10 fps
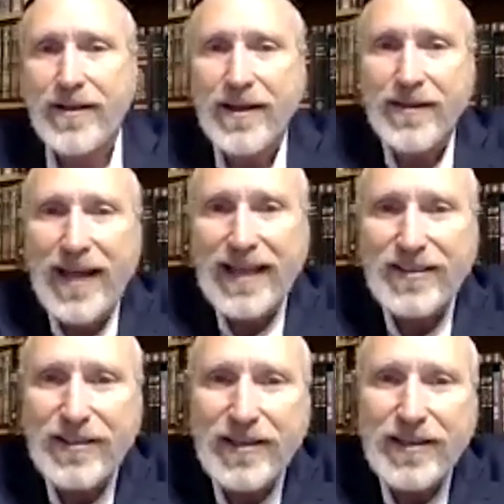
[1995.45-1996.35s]
And that's
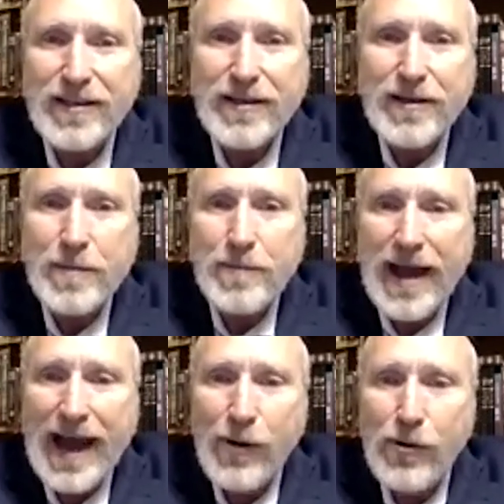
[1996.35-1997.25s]
the
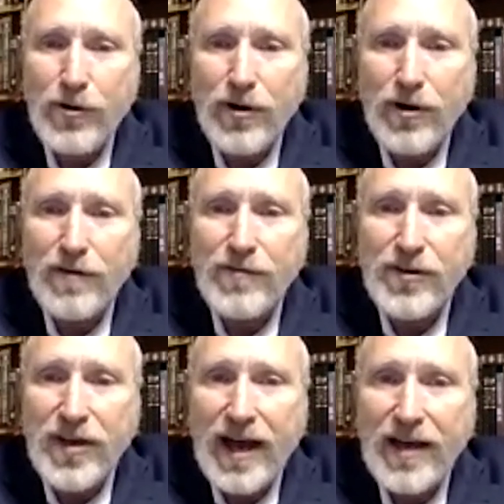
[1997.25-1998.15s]
power of the
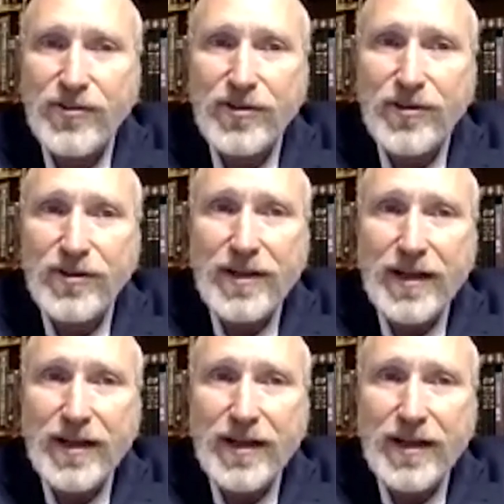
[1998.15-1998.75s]
Nazir,